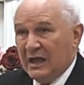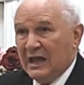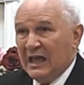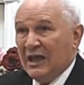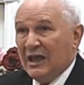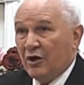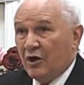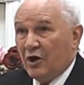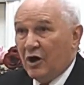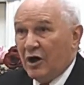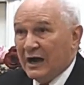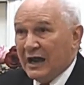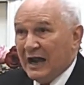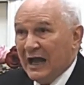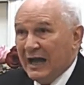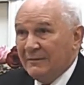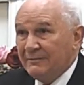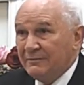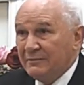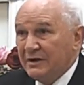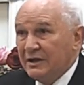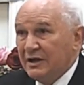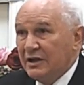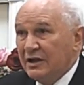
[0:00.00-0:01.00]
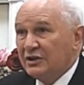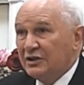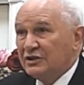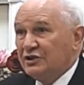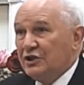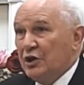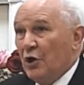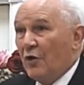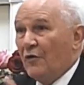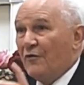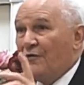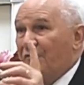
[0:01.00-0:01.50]
Because this hour is
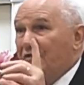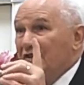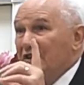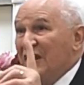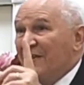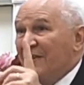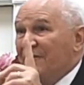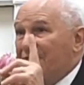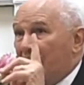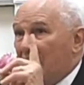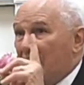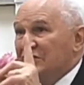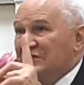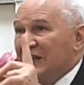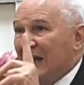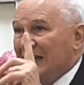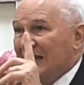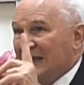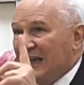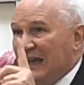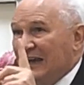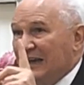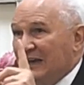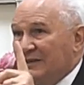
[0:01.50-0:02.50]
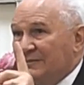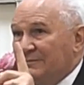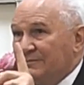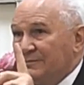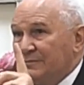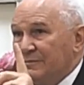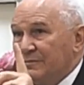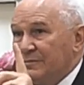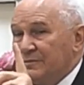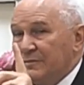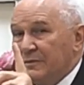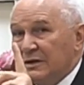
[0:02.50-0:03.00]
the hour
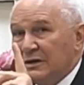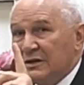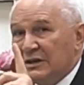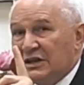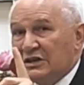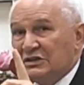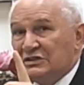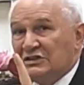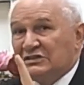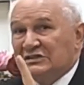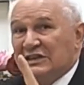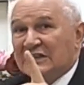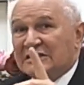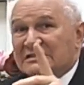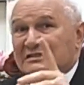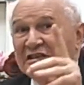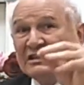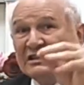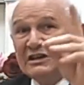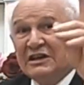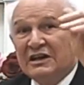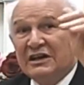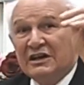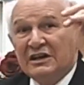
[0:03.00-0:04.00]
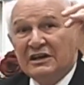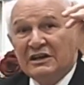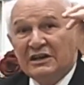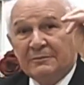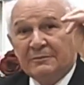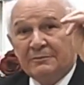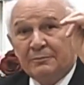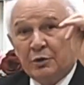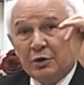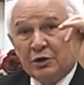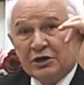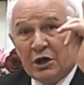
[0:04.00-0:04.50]
for you to listen to the voice
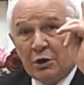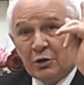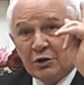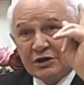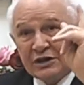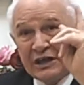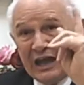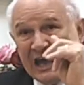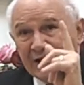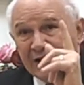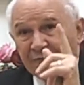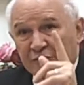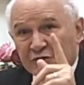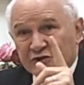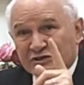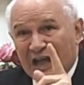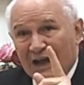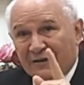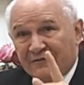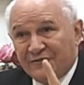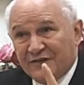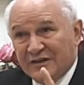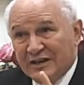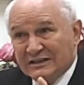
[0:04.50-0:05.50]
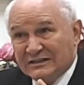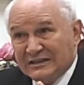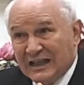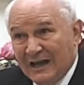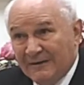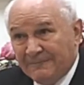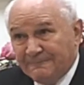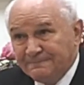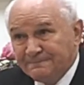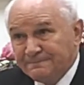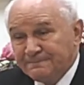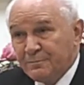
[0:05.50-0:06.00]
of the one.
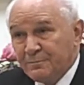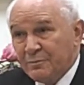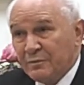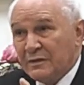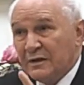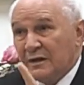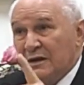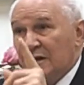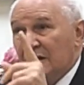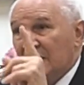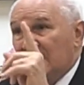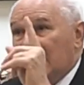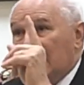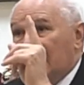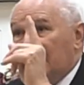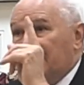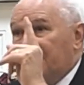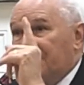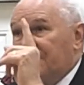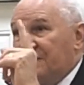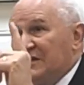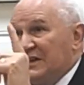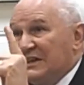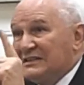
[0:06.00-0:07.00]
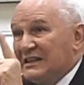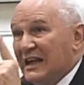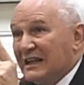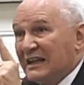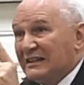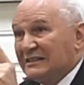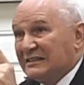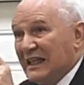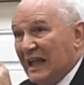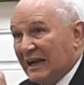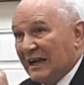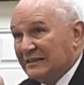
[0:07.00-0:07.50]
I want to give you life.
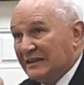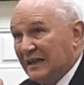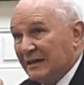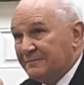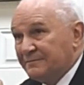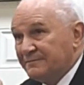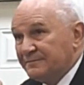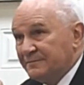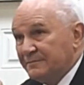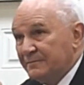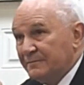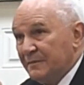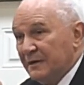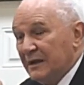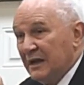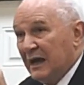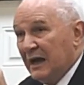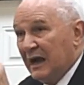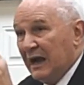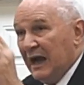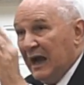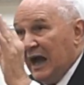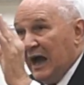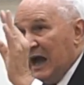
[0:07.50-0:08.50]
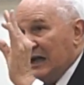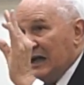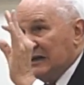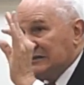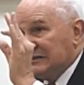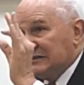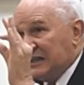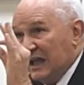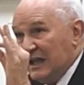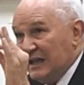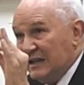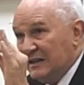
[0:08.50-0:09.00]
Uh,
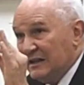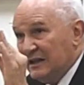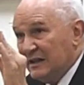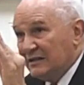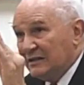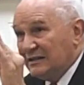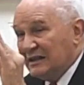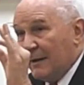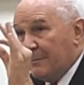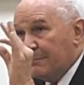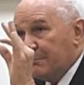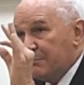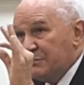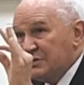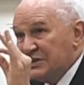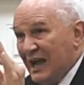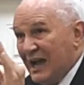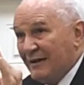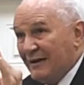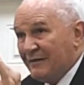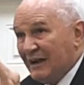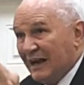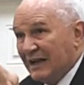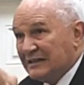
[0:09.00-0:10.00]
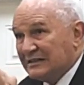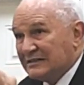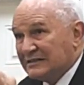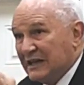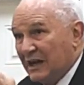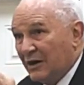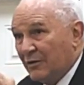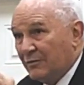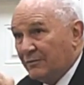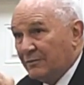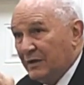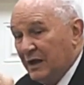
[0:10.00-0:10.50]
I want to give you eternal
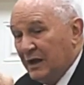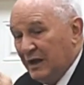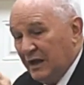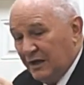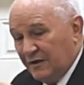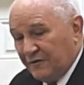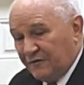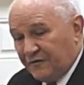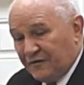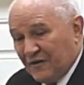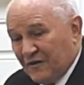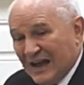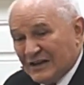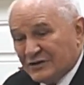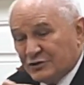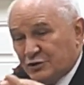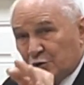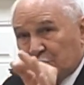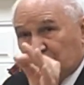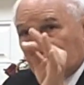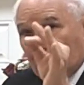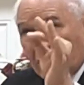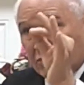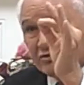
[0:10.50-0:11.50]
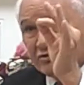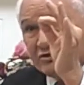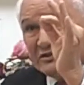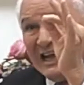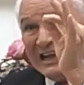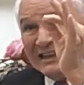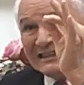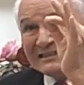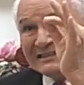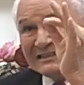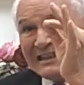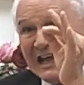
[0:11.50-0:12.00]
life. Walk in my
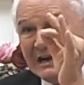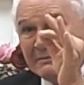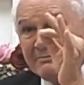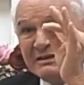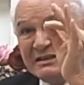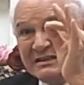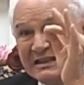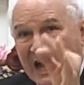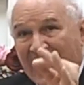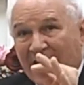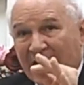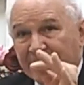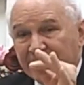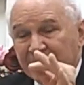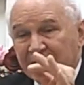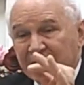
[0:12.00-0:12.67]
revelation do